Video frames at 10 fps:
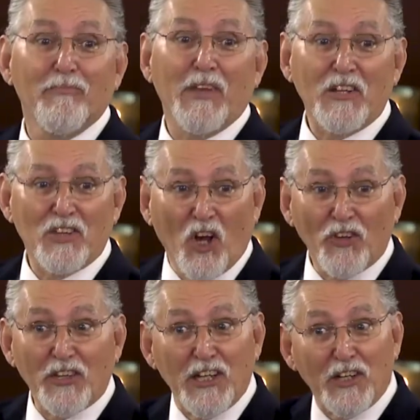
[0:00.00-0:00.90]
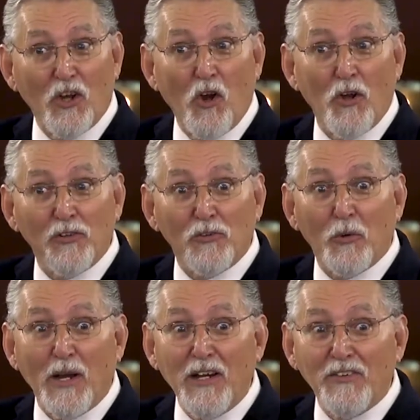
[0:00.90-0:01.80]
they thought they had gone
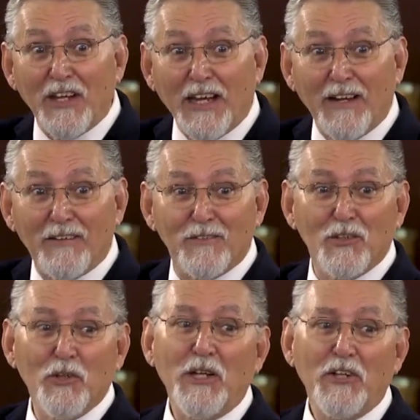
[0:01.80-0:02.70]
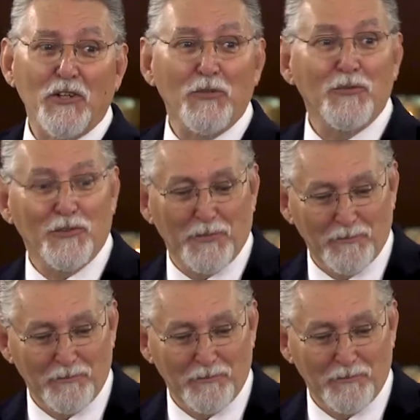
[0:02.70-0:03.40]
crazy, lunatics,